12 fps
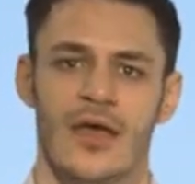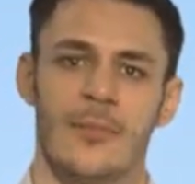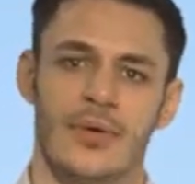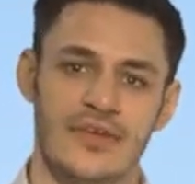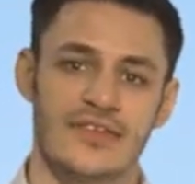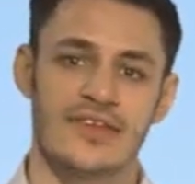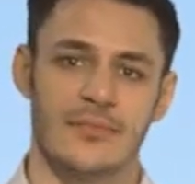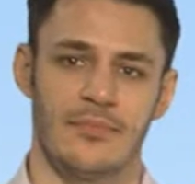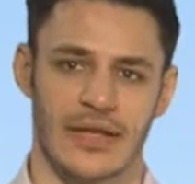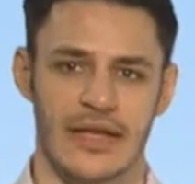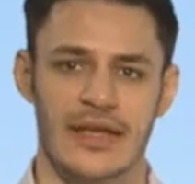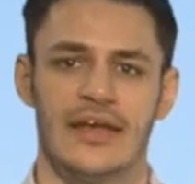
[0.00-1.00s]
Put
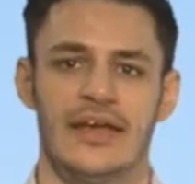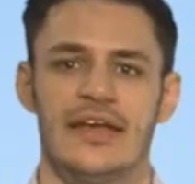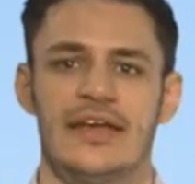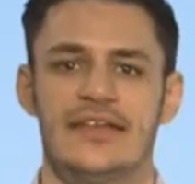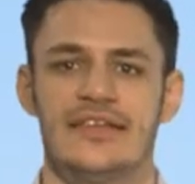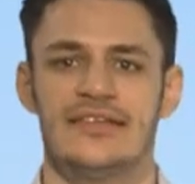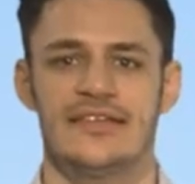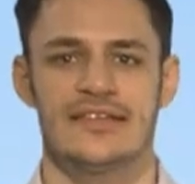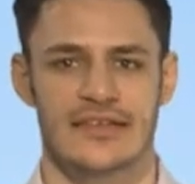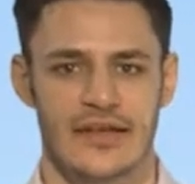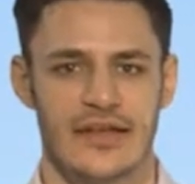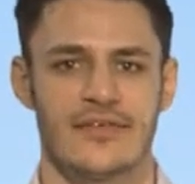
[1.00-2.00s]
simply, it is the
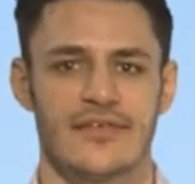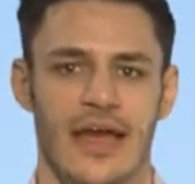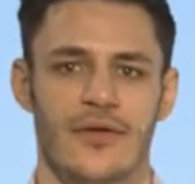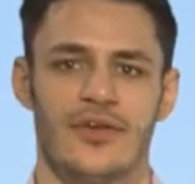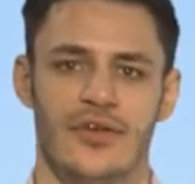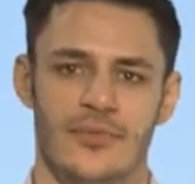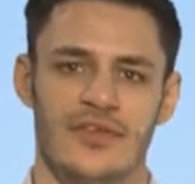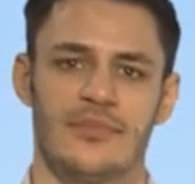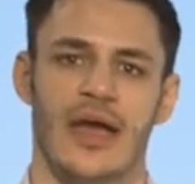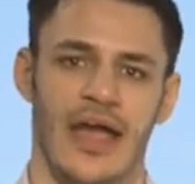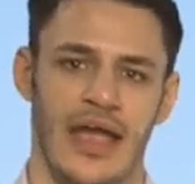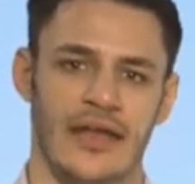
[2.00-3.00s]
study of how humans
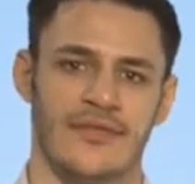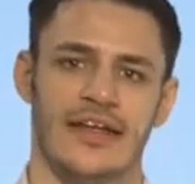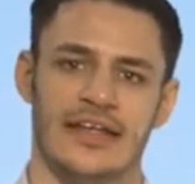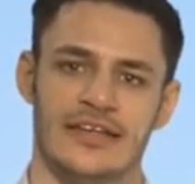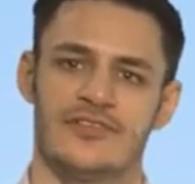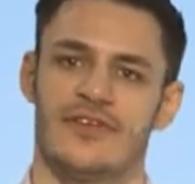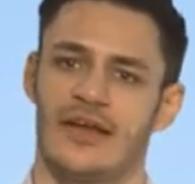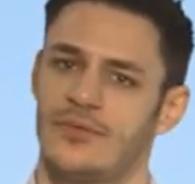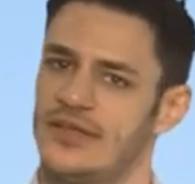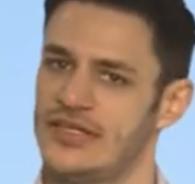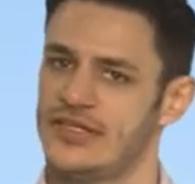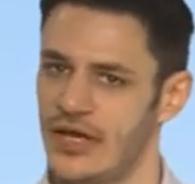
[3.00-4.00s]
behave and interact
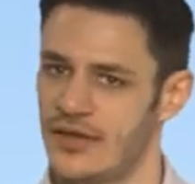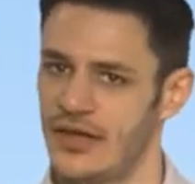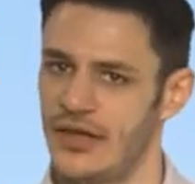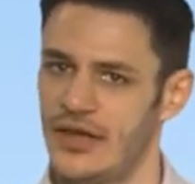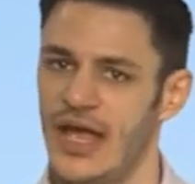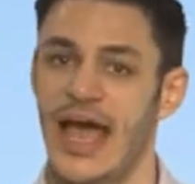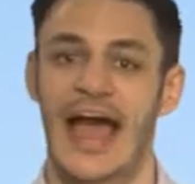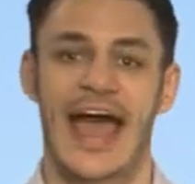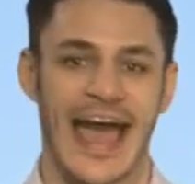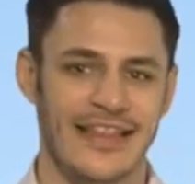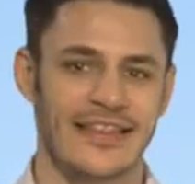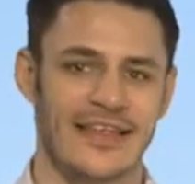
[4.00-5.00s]
with each other
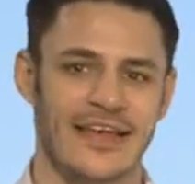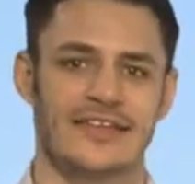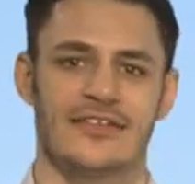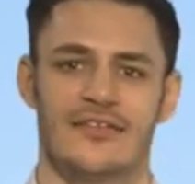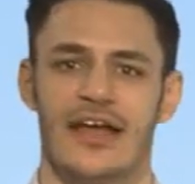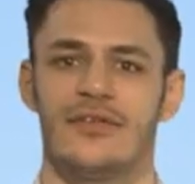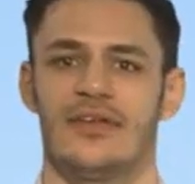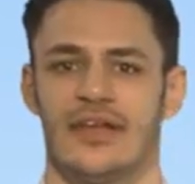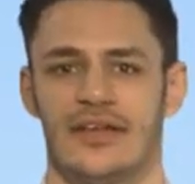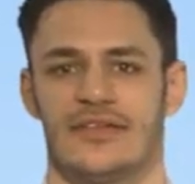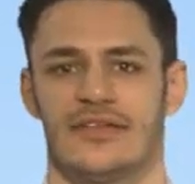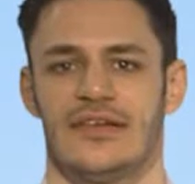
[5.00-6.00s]
and their
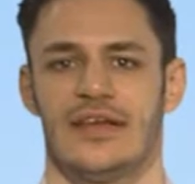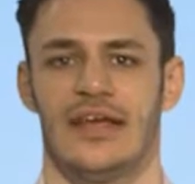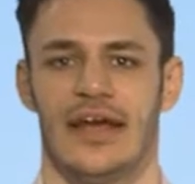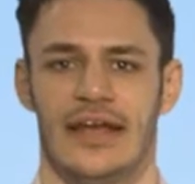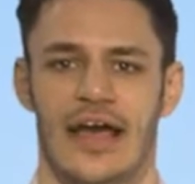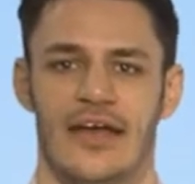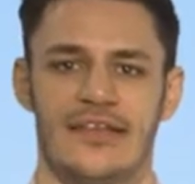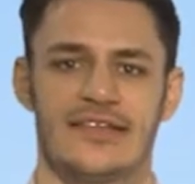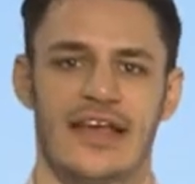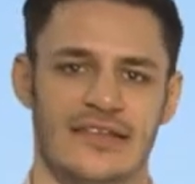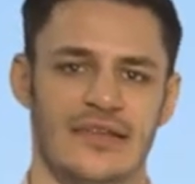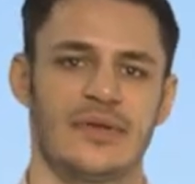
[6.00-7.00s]
surroundings, and how this
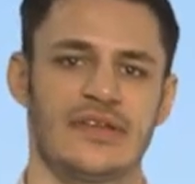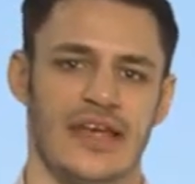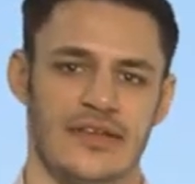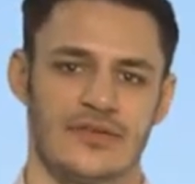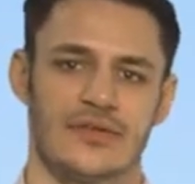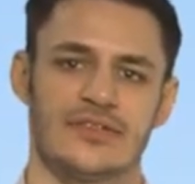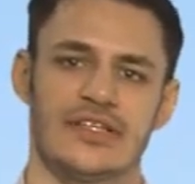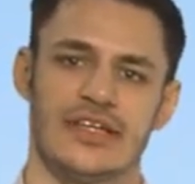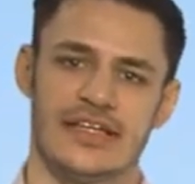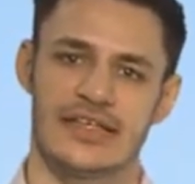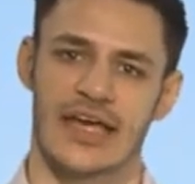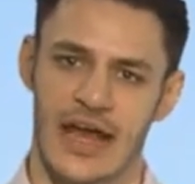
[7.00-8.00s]
has the potential to
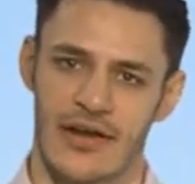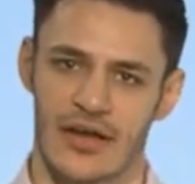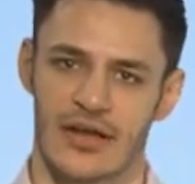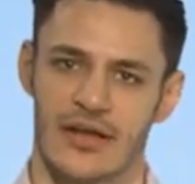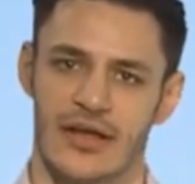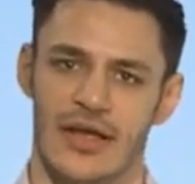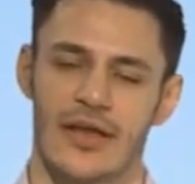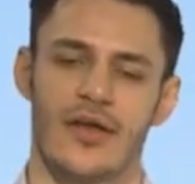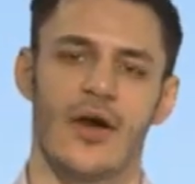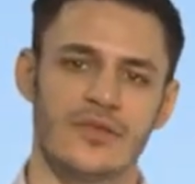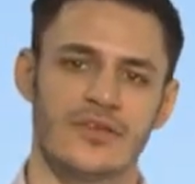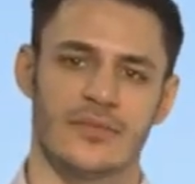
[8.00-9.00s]
lead to error and
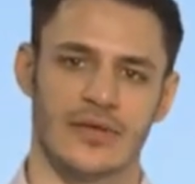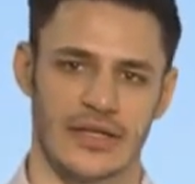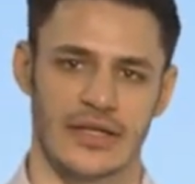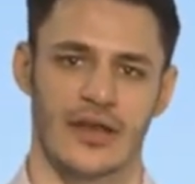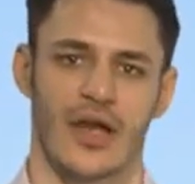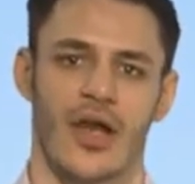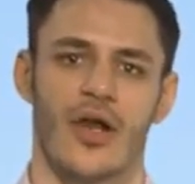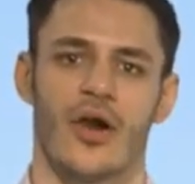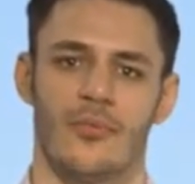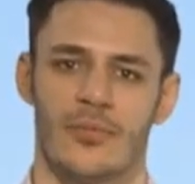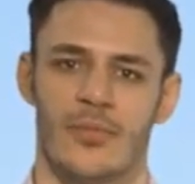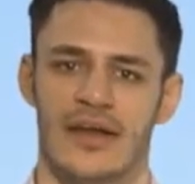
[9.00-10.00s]
ultimately
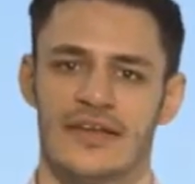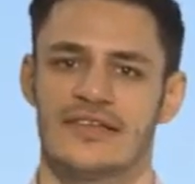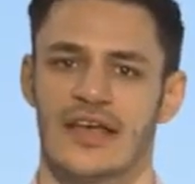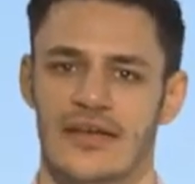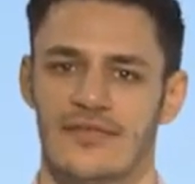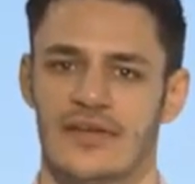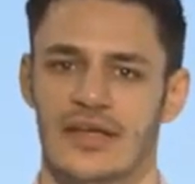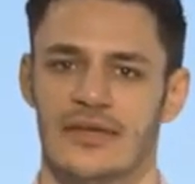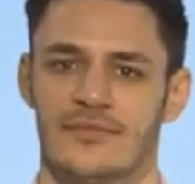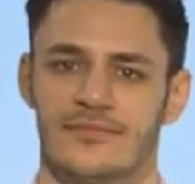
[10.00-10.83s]
compromise safety.